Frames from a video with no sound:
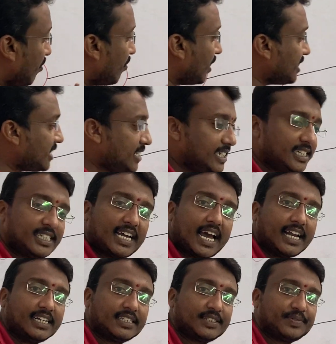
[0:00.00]
much
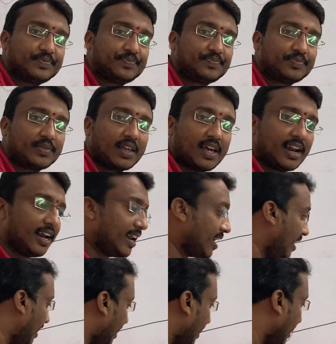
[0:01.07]
distance. Red
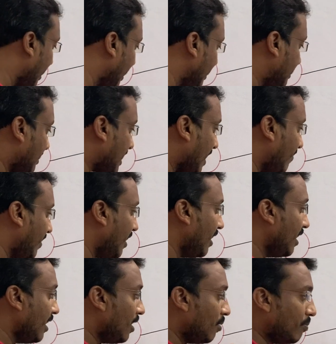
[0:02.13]
color is travel
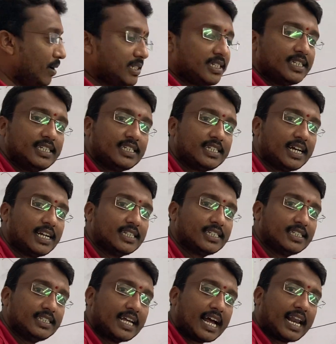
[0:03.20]
much distance
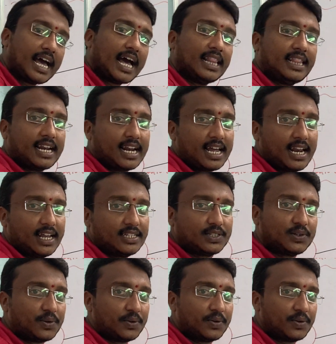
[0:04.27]
than other colors,
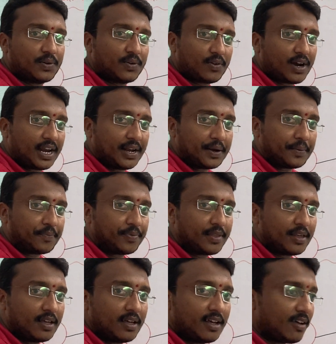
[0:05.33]
no, right?
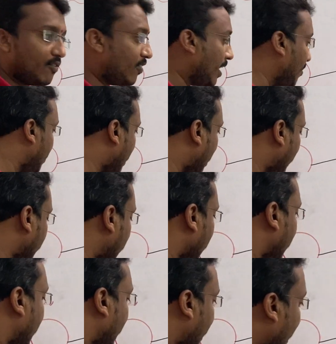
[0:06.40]
Why? Because
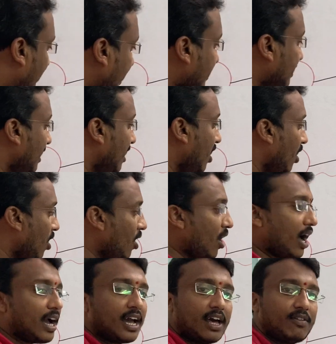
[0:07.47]
it has
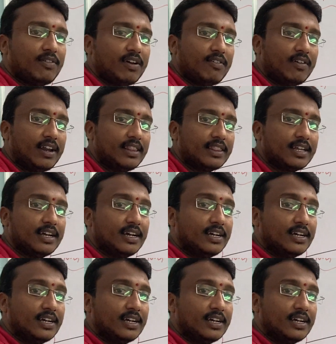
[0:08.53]
longer wavelength.